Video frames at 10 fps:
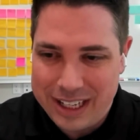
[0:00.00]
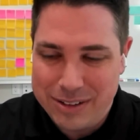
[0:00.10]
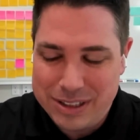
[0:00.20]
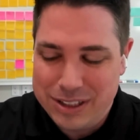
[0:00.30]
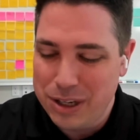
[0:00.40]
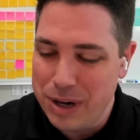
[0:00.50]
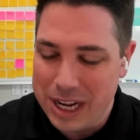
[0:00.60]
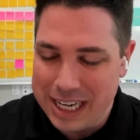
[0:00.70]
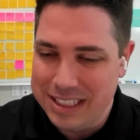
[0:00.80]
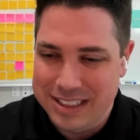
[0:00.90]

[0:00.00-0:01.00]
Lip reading: It was so nice.